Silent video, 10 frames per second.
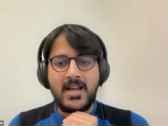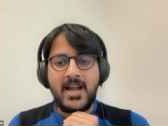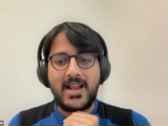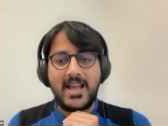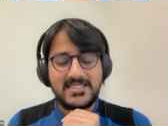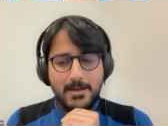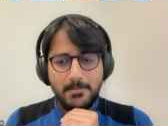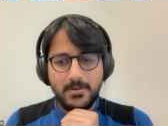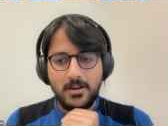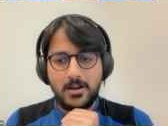An
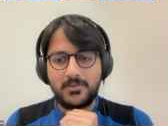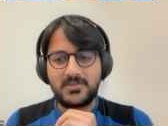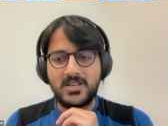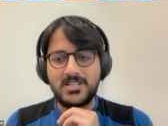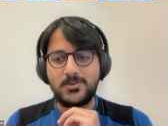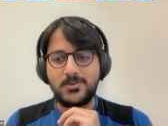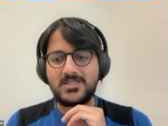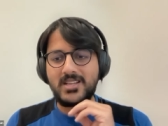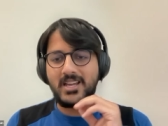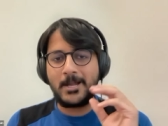example of this
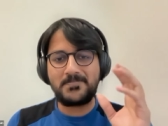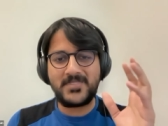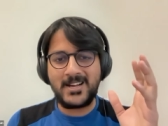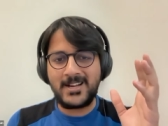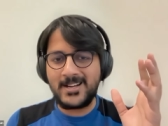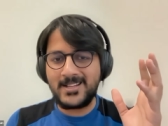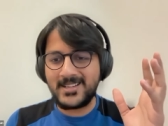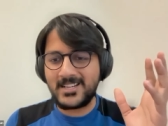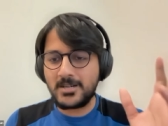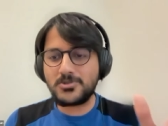was the uh,
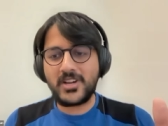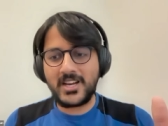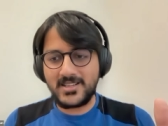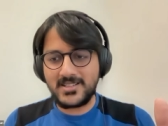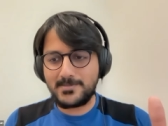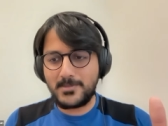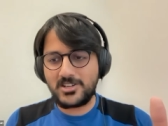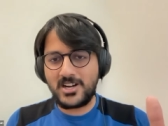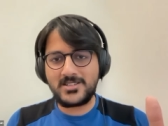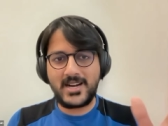the CryptoKitty
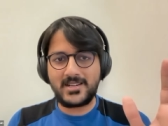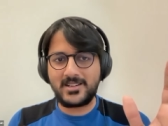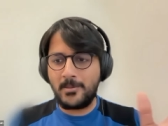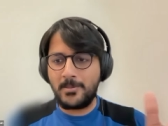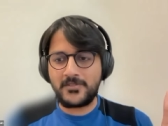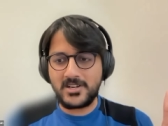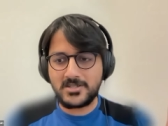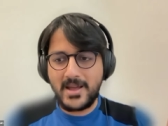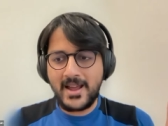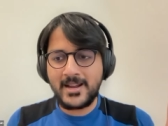smart contract a couple of
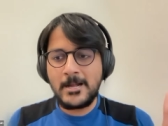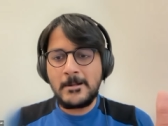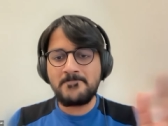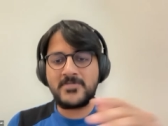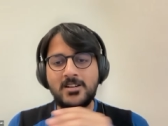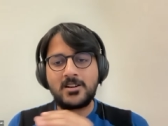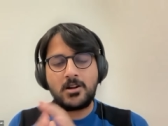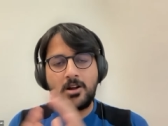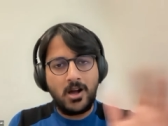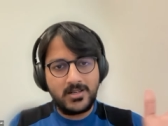years back that
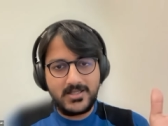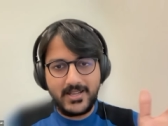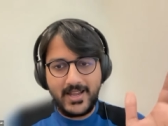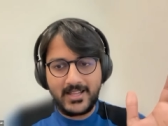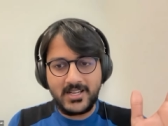clogged the